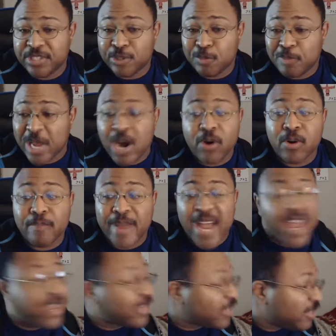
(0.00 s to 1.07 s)
power
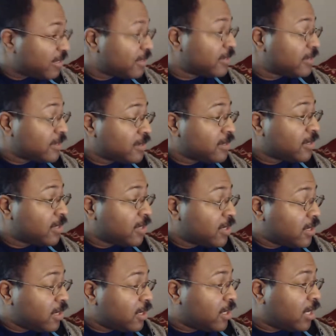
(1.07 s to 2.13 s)
back.
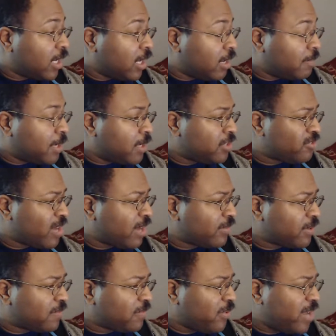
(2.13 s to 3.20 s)

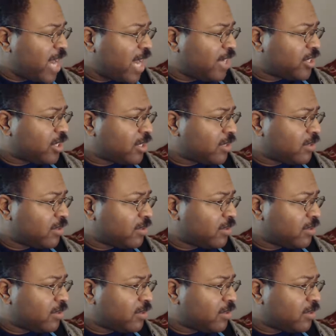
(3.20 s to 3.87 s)
Undrafted free agent